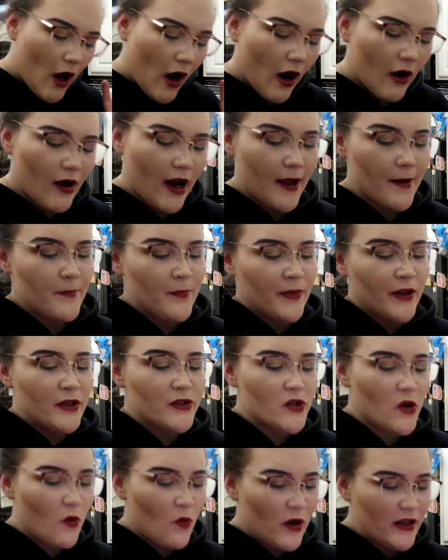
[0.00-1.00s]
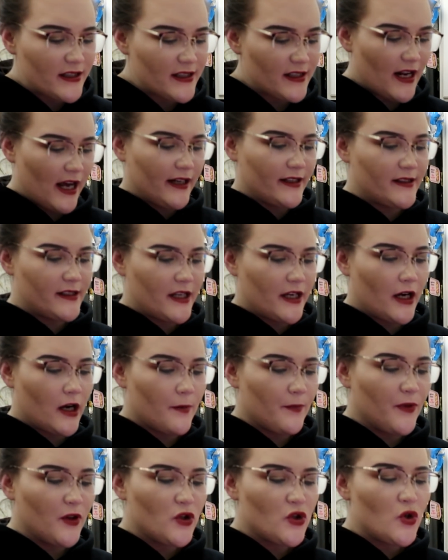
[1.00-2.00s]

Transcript: All right. So what's next here?